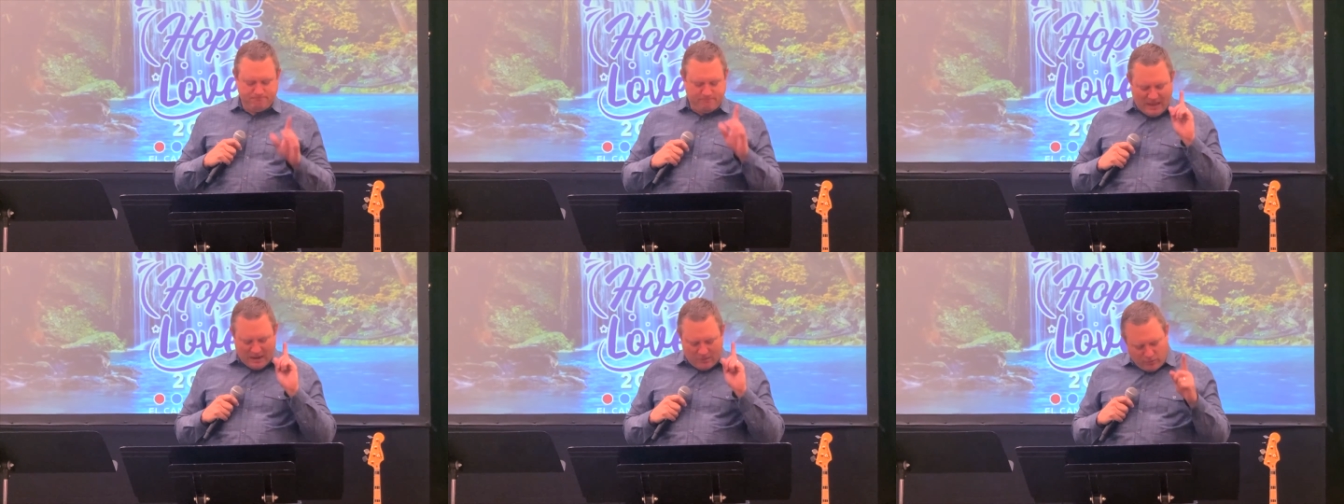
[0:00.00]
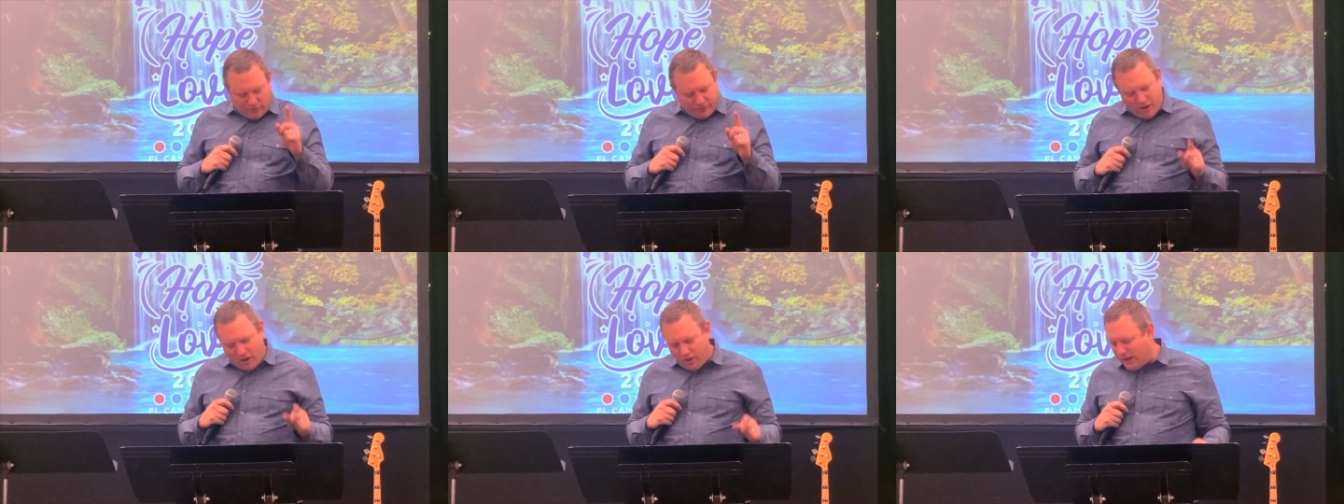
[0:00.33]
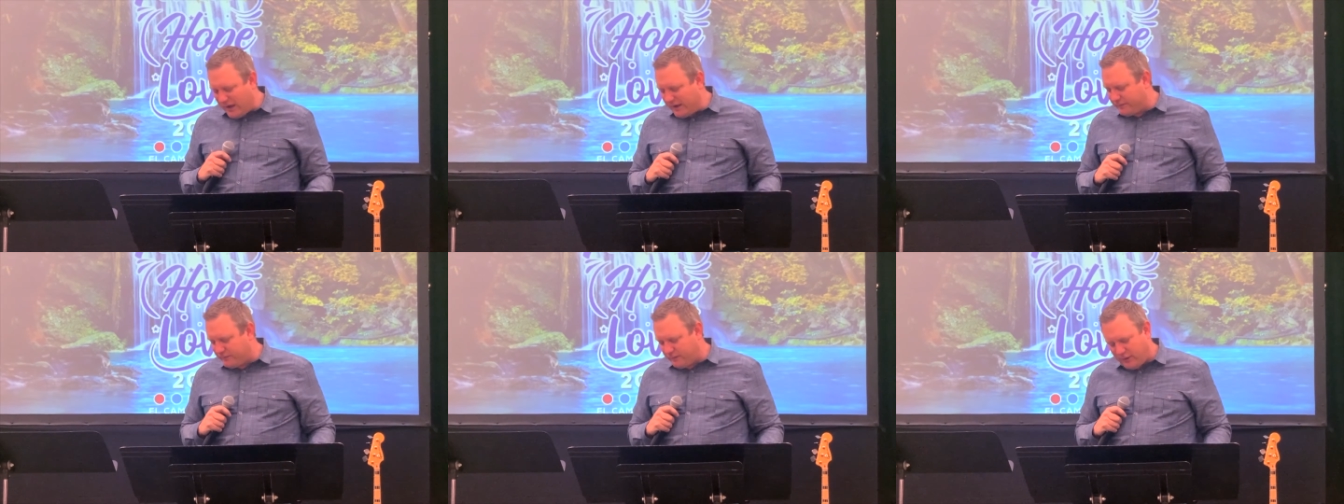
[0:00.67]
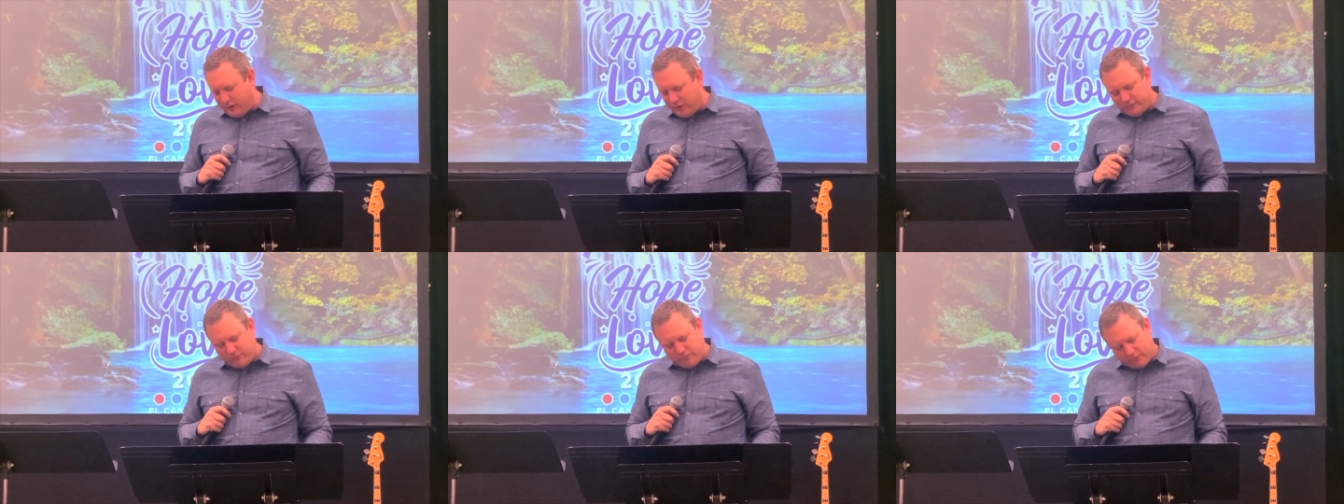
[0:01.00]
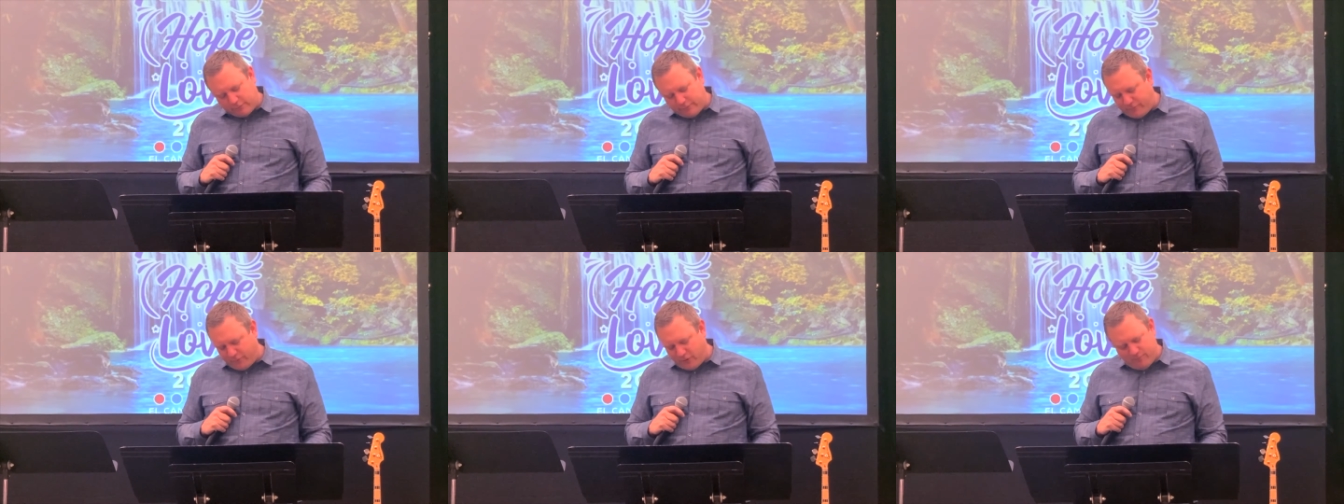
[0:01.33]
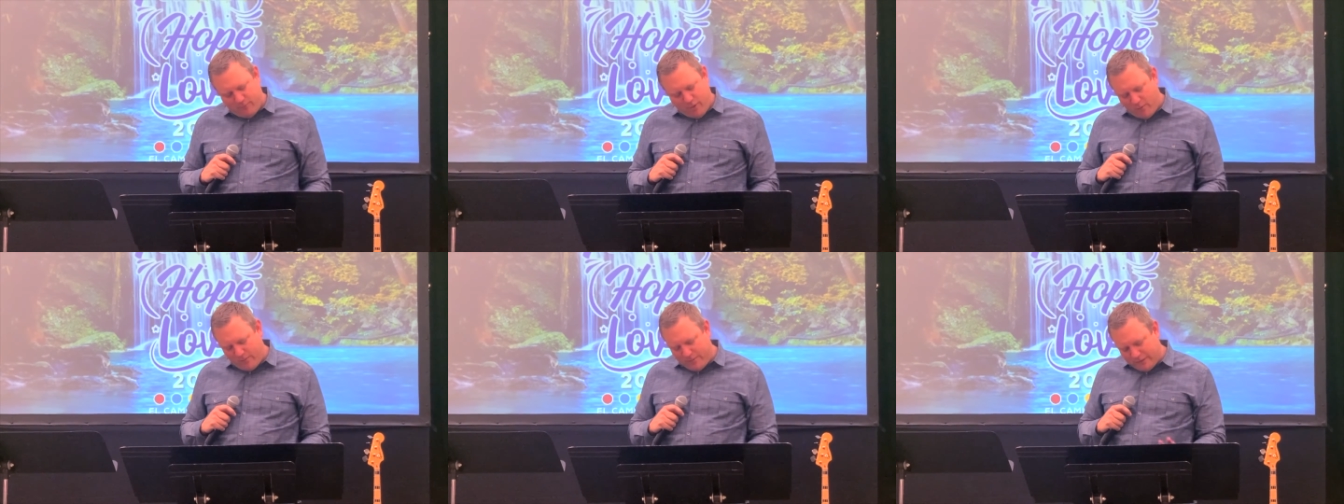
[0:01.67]
And with all eyes closed just for a
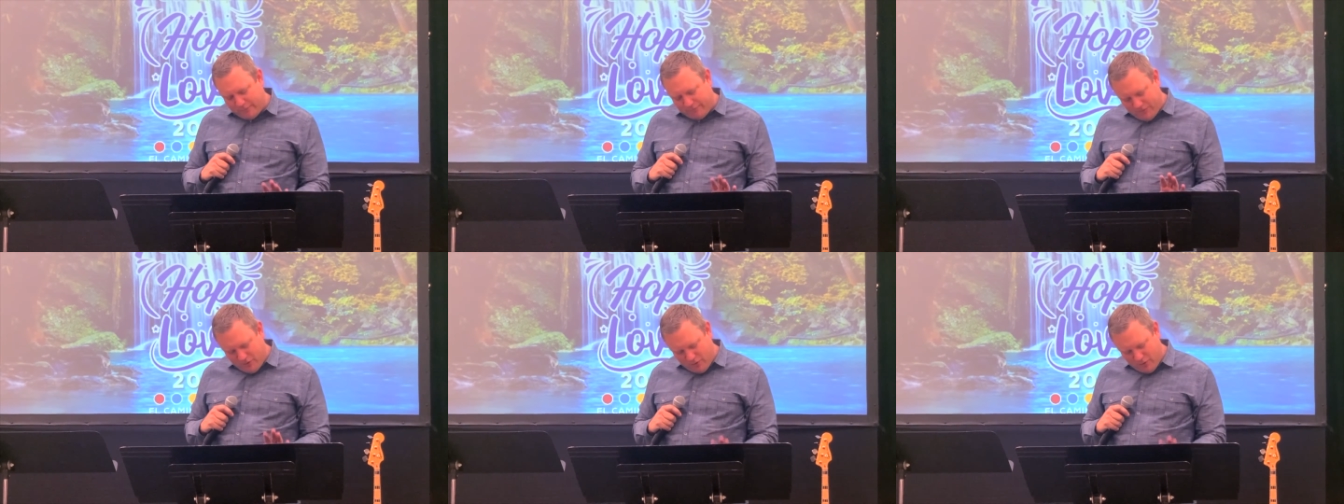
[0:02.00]
moment, if